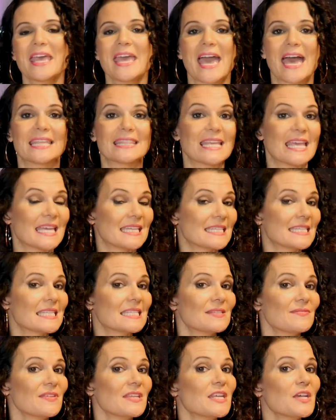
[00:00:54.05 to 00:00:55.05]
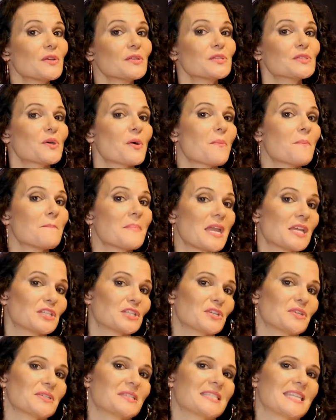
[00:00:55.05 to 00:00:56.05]
at the end of this video, so make
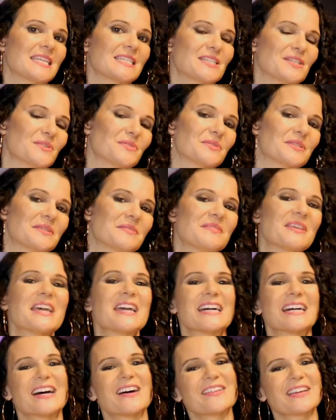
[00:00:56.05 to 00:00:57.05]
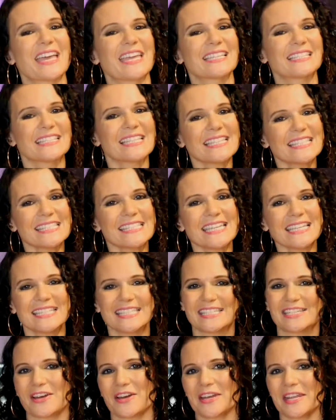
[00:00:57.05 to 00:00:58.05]
sure you stay tuned. Okay, let's get
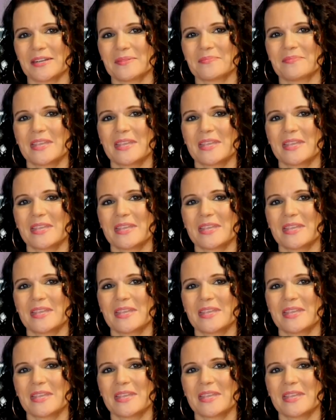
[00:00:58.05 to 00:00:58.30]
started.